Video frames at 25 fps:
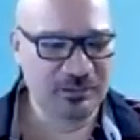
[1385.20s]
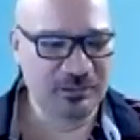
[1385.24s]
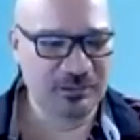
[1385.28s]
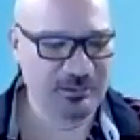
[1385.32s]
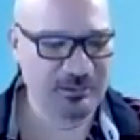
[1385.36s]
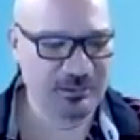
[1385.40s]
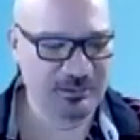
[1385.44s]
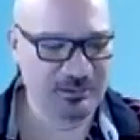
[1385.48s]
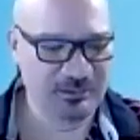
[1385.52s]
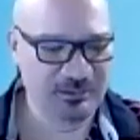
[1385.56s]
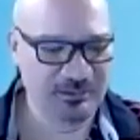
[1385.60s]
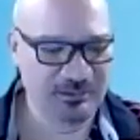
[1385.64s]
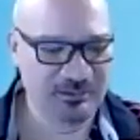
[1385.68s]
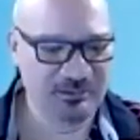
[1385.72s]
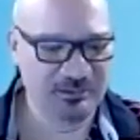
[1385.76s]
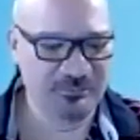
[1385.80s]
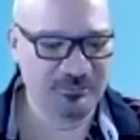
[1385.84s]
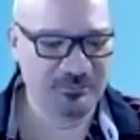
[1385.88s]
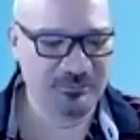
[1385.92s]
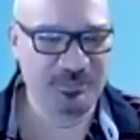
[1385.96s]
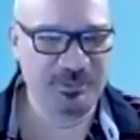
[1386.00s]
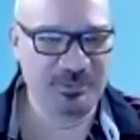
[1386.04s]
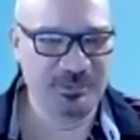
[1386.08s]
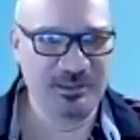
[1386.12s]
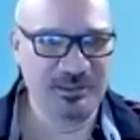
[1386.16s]
I
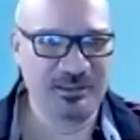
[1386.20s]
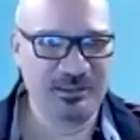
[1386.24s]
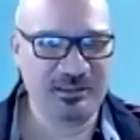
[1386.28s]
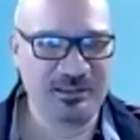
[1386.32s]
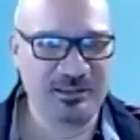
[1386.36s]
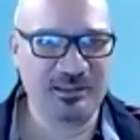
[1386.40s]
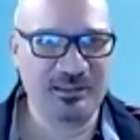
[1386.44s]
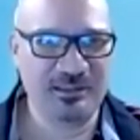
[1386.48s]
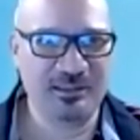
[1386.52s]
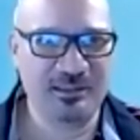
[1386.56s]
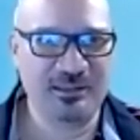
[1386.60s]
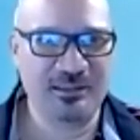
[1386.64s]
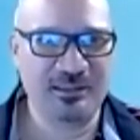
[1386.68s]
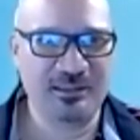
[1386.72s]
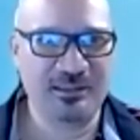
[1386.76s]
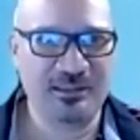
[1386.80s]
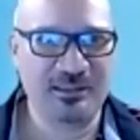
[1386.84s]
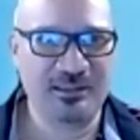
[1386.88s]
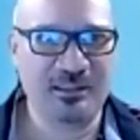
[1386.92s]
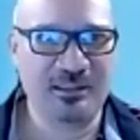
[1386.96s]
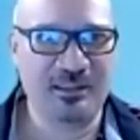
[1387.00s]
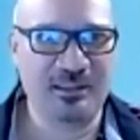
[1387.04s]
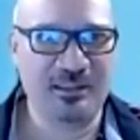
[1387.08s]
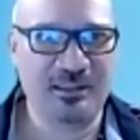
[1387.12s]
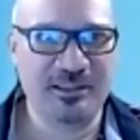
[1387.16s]
be
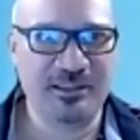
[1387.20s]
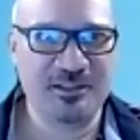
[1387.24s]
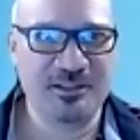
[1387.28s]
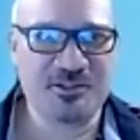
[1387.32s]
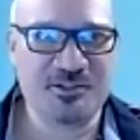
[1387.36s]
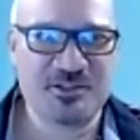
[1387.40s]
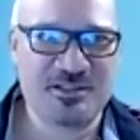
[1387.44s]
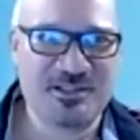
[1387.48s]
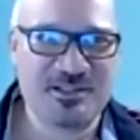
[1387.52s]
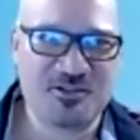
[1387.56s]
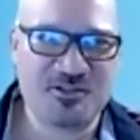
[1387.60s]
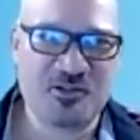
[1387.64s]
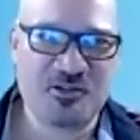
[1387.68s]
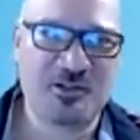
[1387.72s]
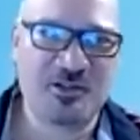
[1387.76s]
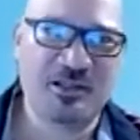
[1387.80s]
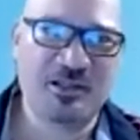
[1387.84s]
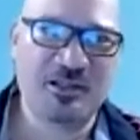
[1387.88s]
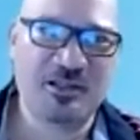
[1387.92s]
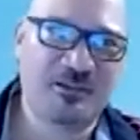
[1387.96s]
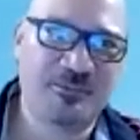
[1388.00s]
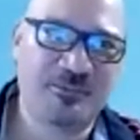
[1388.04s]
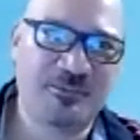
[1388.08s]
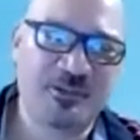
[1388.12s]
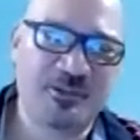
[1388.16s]
interested in talking a
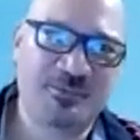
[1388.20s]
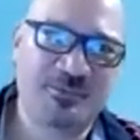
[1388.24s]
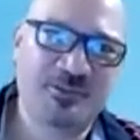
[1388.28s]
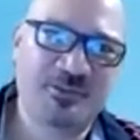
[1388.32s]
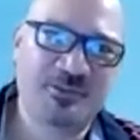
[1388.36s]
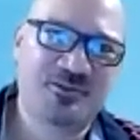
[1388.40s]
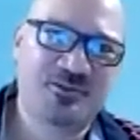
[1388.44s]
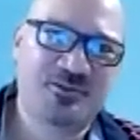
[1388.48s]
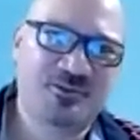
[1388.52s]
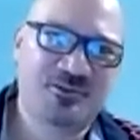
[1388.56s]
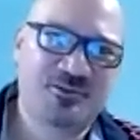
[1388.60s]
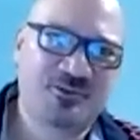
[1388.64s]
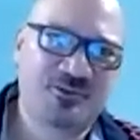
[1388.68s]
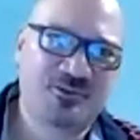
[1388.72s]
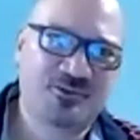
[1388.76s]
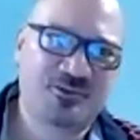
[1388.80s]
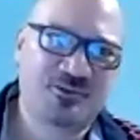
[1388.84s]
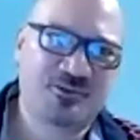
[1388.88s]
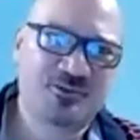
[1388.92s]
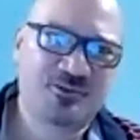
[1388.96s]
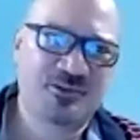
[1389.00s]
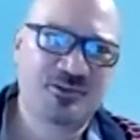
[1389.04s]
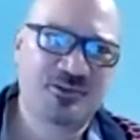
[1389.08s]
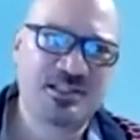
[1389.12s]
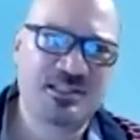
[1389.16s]
little bit about
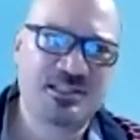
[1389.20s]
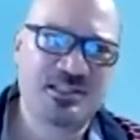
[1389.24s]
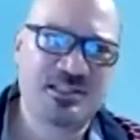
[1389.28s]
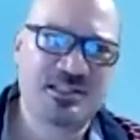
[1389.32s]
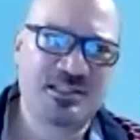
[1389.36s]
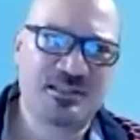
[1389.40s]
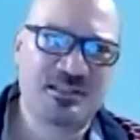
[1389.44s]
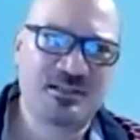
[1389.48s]
Tracy